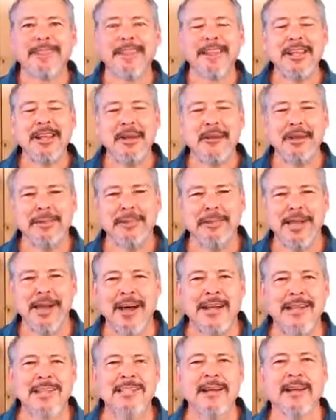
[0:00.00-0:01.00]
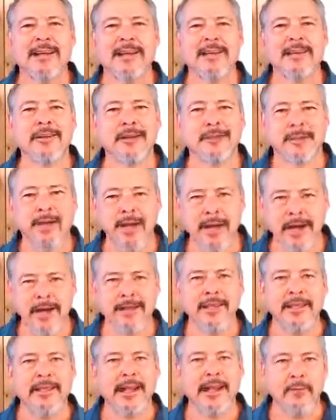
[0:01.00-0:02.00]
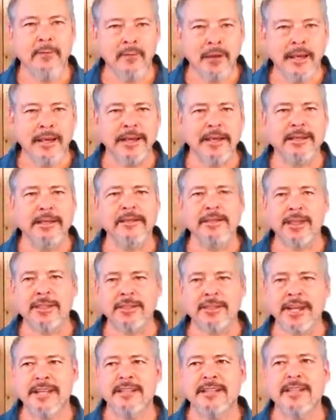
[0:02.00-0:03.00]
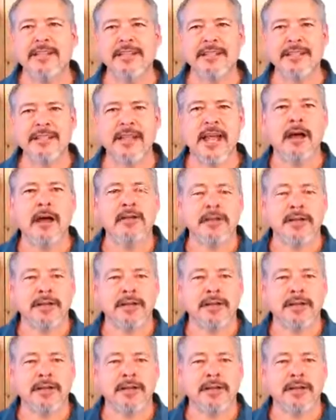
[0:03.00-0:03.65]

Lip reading: when I play ice hockey or play hockey and I'm running and chasing things down,